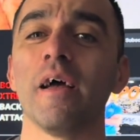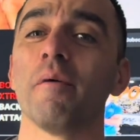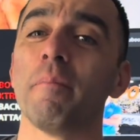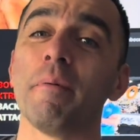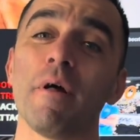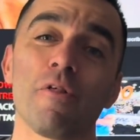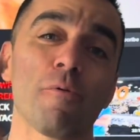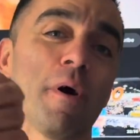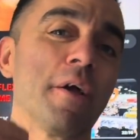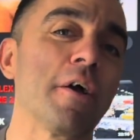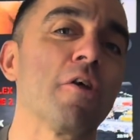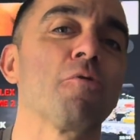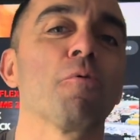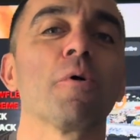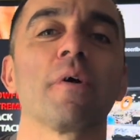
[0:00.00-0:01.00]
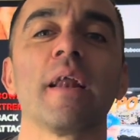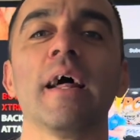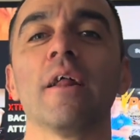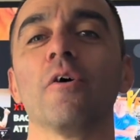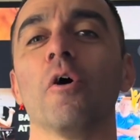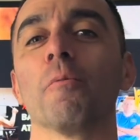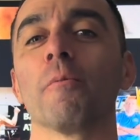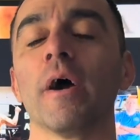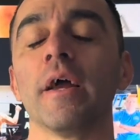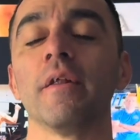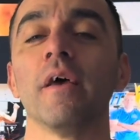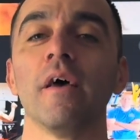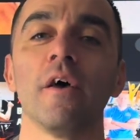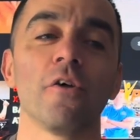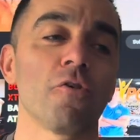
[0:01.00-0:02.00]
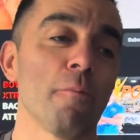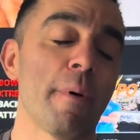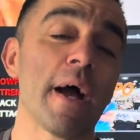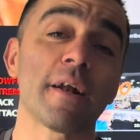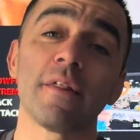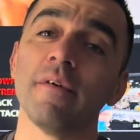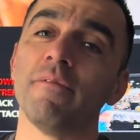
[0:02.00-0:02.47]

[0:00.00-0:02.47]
Maybe that's why you guys are working at home, right? So back to the